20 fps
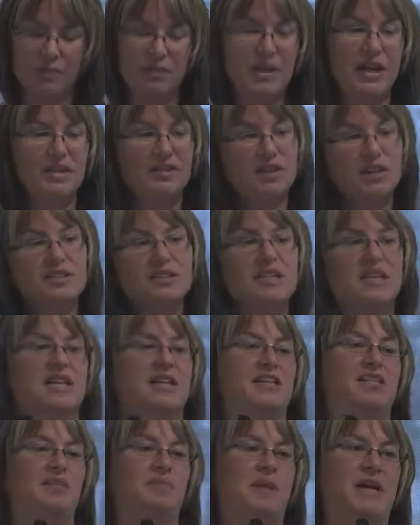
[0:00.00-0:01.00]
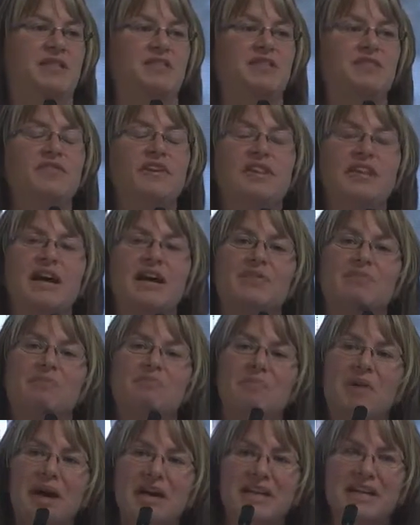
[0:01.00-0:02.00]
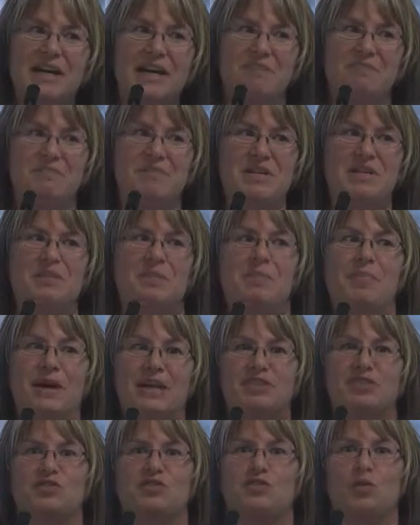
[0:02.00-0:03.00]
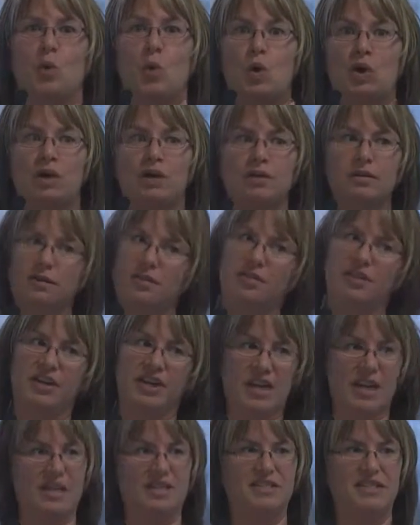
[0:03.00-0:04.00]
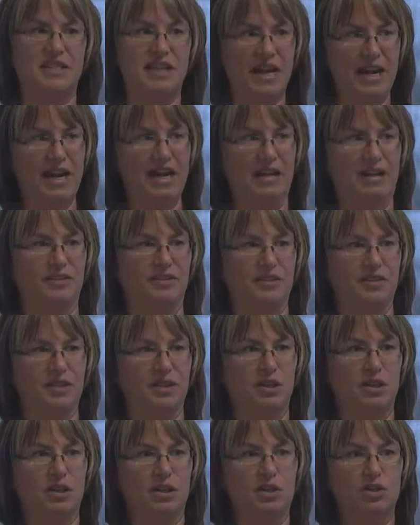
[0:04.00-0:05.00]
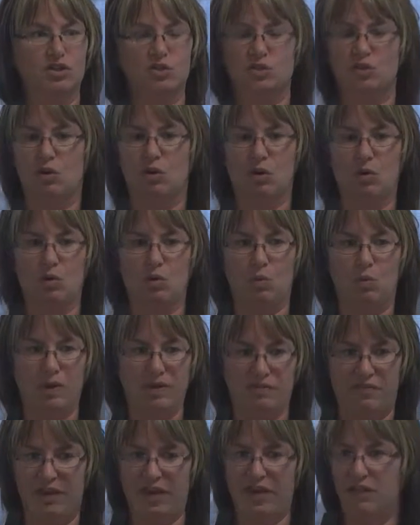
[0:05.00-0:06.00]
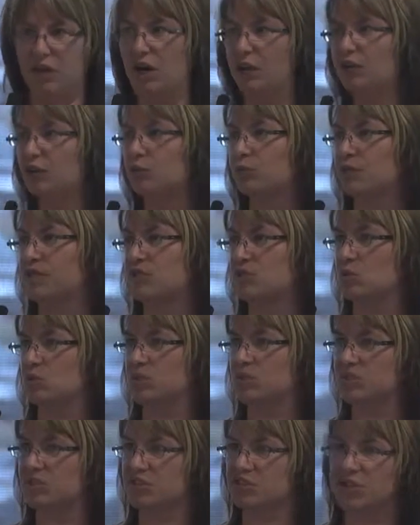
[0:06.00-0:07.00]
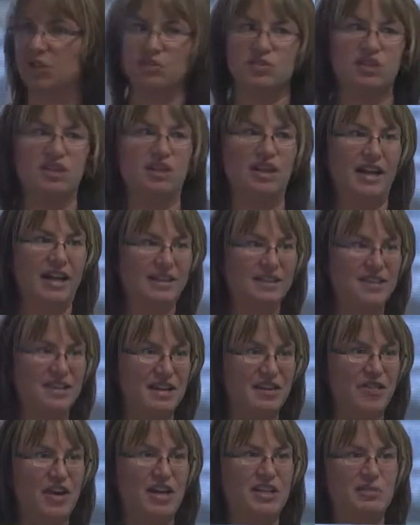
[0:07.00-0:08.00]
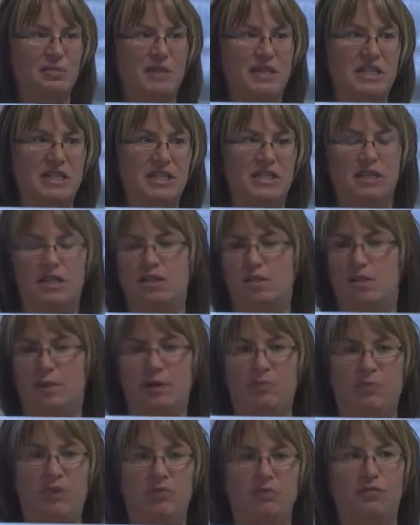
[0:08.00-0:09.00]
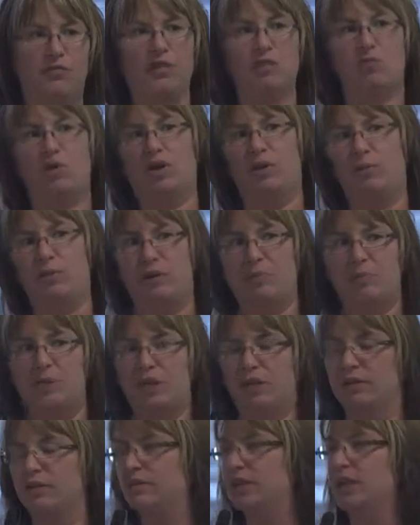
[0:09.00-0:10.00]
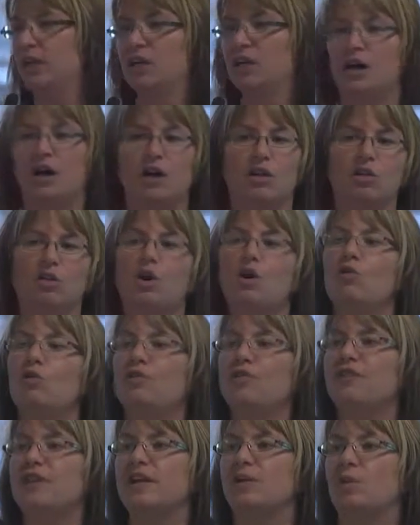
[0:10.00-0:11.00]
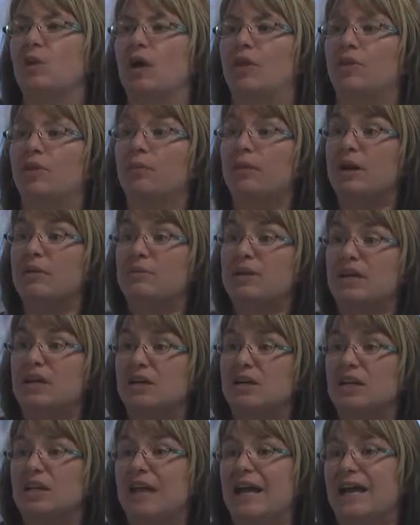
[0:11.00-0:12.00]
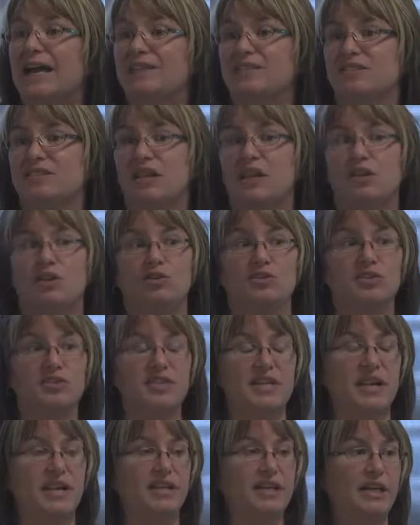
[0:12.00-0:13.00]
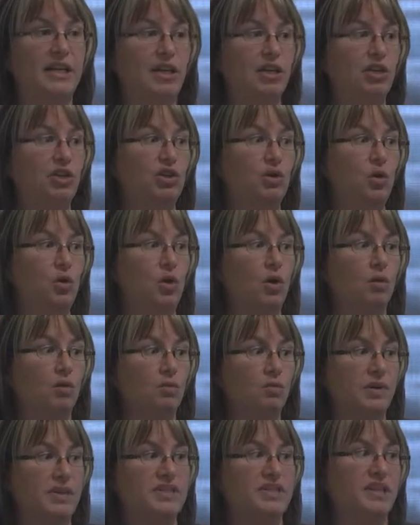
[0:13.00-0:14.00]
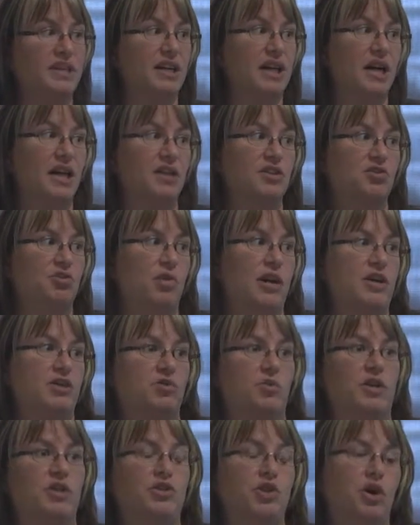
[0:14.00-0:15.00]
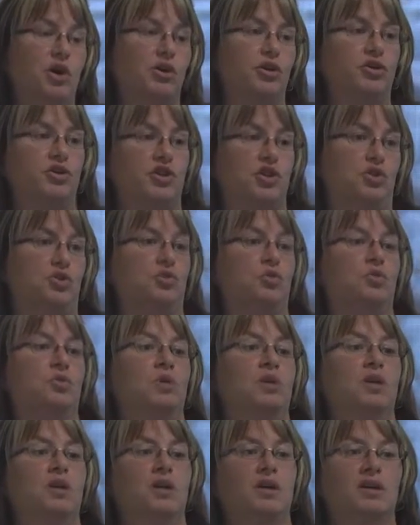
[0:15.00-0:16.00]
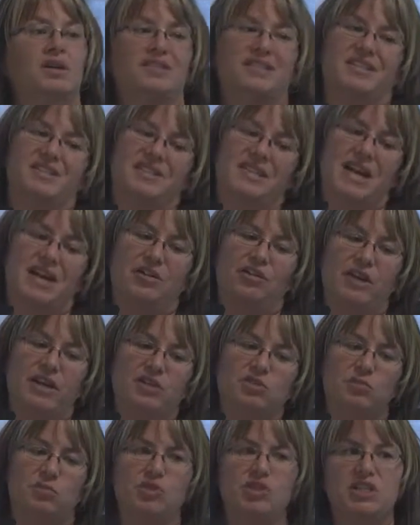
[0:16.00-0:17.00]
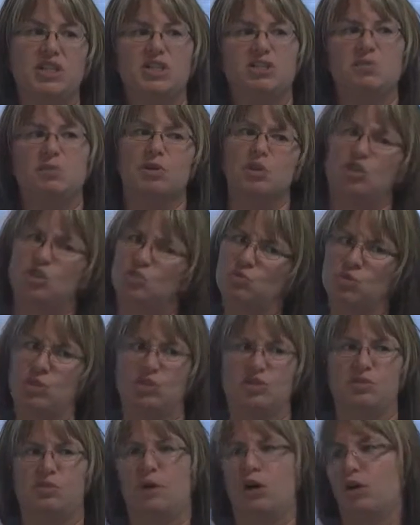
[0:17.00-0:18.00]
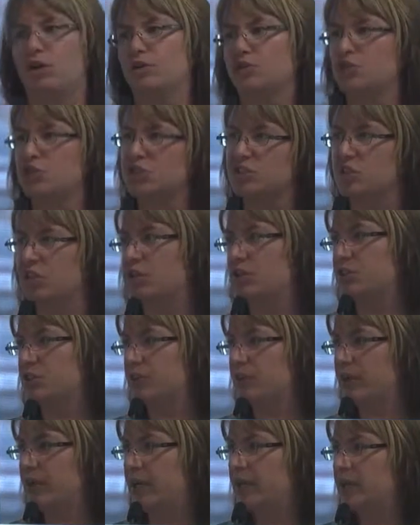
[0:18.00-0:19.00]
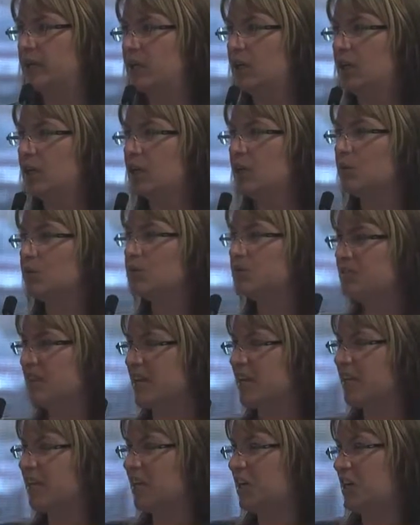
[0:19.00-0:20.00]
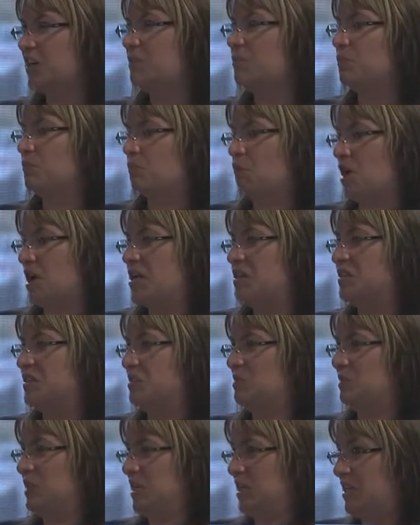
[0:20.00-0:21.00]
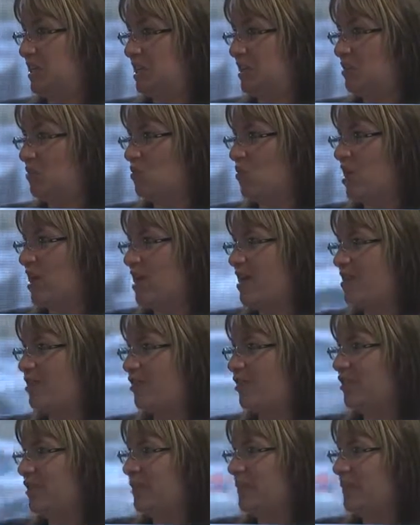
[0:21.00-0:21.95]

It does get expensive, and that might not be the best for the case at hand. So we find other resources. There's a class at the SBDC. There might be a free one. There might be a low fee one. There might be a class that you're sending your recent college graduate daughter to, because that's not her expertise, but she's real smart and she's going to do it. Setting it up right to begin with